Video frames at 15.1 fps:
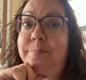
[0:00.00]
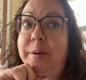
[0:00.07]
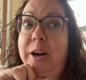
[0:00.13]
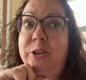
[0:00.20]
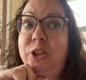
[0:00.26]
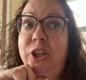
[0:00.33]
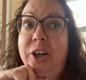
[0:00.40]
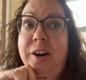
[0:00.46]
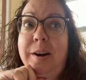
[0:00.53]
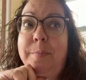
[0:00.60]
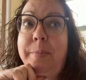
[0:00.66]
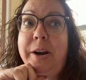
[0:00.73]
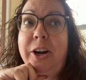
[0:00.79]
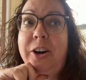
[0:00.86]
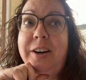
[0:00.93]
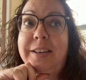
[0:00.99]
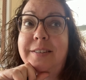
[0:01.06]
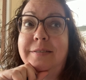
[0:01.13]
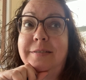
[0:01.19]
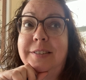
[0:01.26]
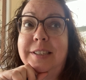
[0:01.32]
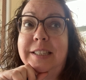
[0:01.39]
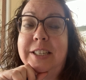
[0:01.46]
brown sugar and butter
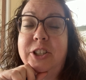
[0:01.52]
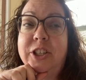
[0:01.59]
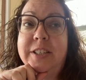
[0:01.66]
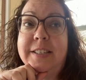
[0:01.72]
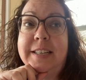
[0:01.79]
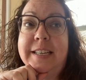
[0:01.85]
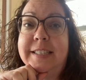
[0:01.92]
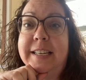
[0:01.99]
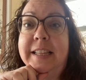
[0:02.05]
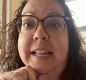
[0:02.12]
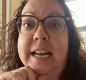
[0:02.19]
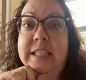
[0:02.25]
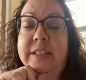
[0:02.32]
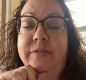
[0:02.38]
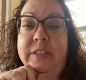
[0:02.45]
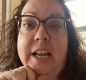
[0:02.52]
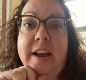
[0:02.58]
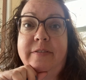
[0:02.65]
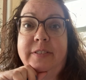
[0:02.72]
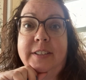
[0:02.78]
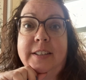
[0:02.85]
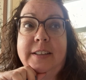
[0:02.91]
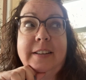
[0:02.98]
and deliciousness and lots of
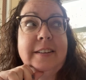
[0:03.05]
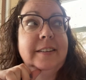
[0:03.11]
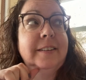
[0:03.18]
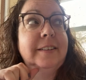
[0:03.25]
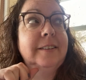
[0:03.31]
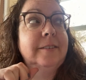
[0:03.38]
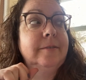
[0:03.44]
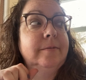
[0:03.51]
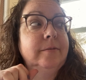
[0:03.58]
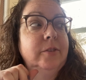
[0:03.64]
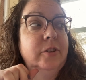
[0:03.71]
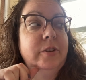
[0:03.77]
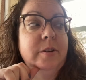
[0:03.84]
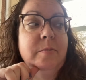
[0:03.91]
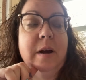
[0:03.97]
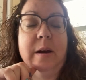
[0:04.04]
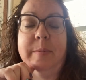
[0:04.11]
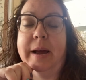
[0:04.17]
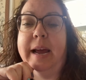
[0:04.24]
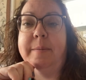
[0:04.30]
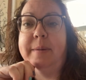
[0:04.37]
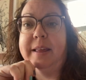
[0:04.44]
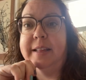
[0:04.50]
love. You can walk
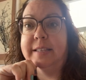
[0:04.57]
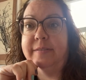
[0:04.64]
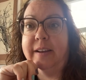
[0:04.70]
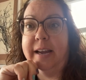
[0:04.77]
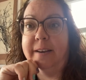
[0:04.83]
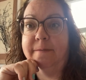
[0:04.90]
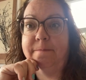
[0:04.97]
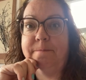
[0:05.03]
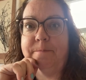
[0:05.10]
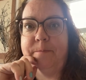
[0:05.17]
behind me. That's fine.